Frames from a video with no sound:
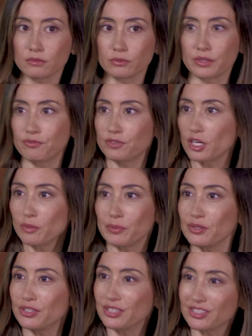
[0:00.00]
we've done a
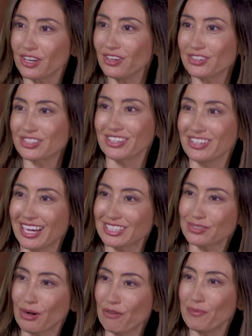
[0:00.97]
billion dollars in the
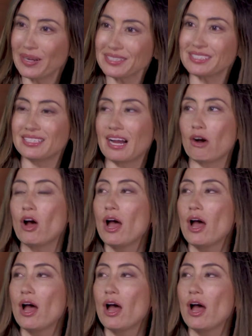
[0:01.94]
last 12 months now